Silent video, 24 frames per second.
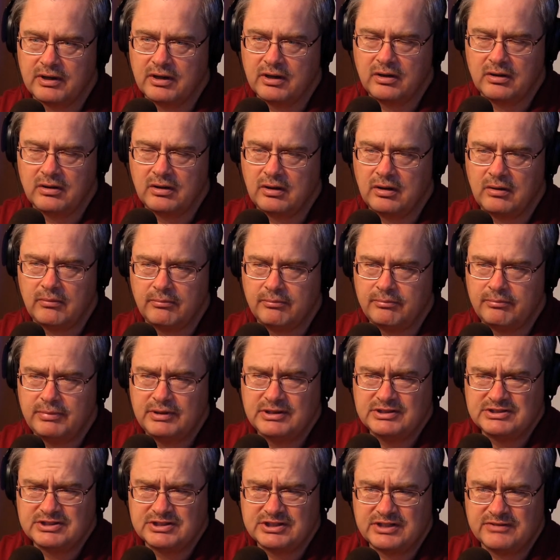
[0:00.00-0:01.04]
a
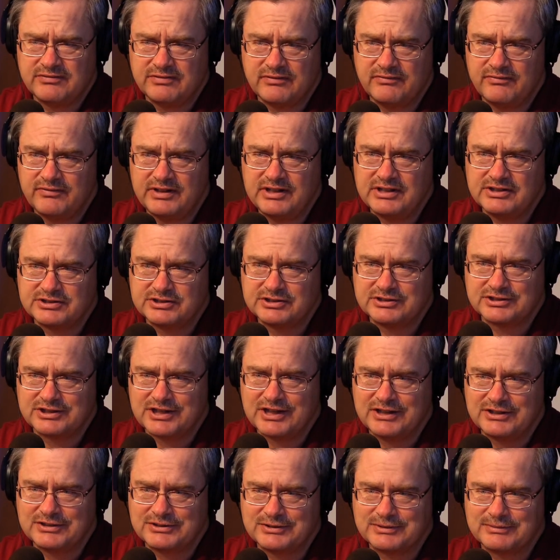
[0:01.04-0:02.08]
bunch of different visions,
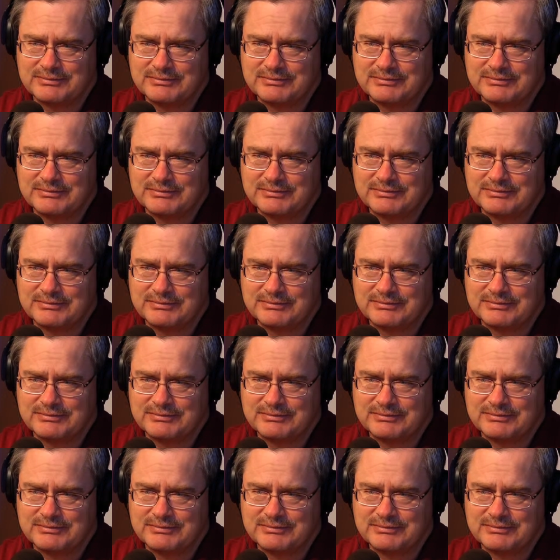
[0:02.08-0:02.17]
can't